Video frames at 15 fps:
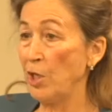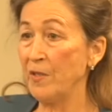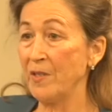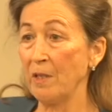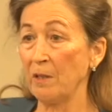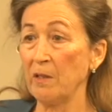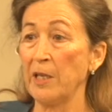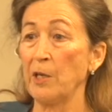she's
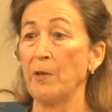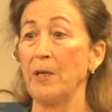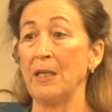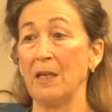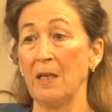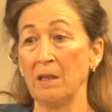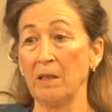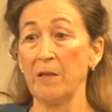
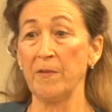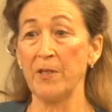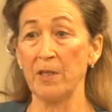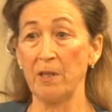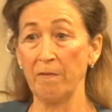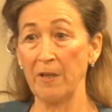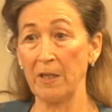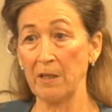illiterate and lives
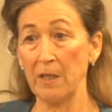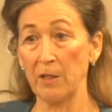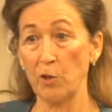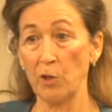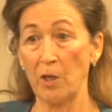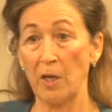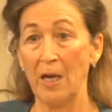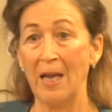in a village.
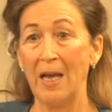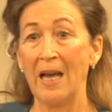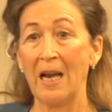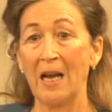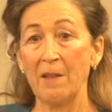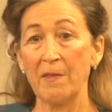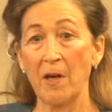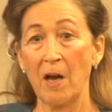And
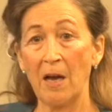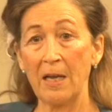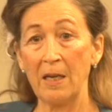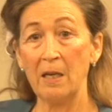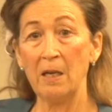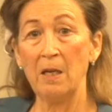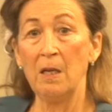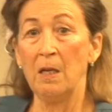I
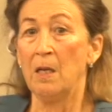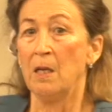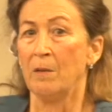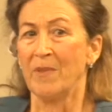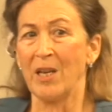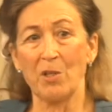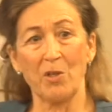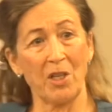thought,
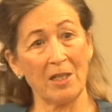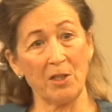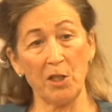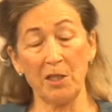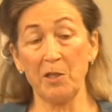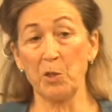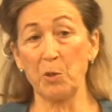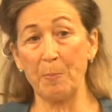there's such a
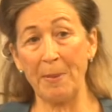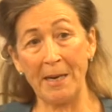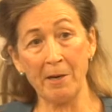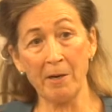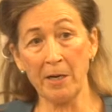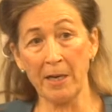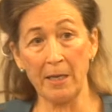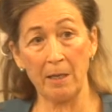
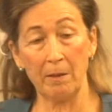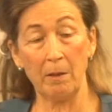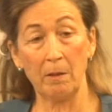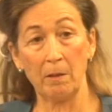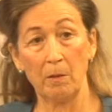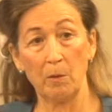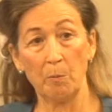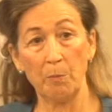disparity
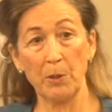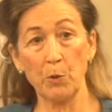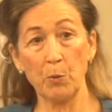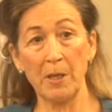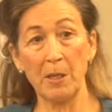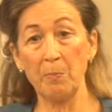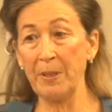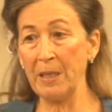
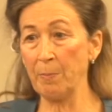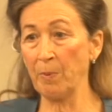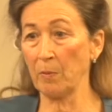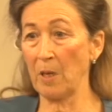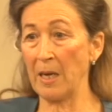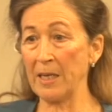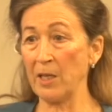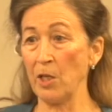between people
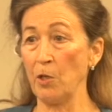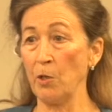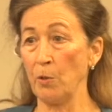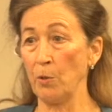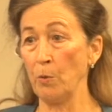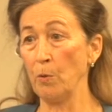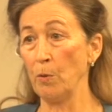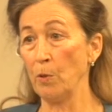like
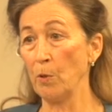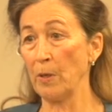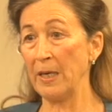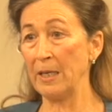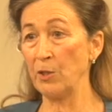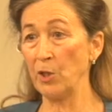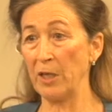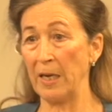you who are
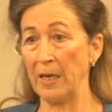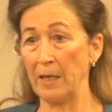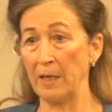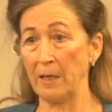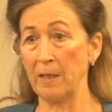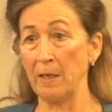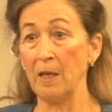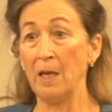
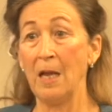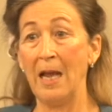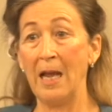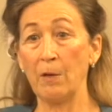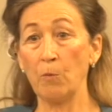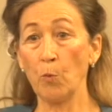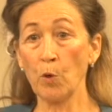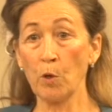educated
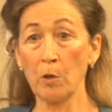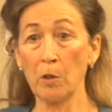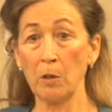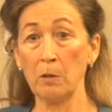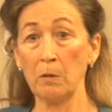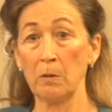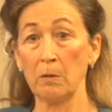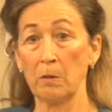and
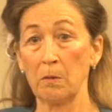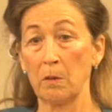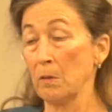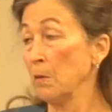rural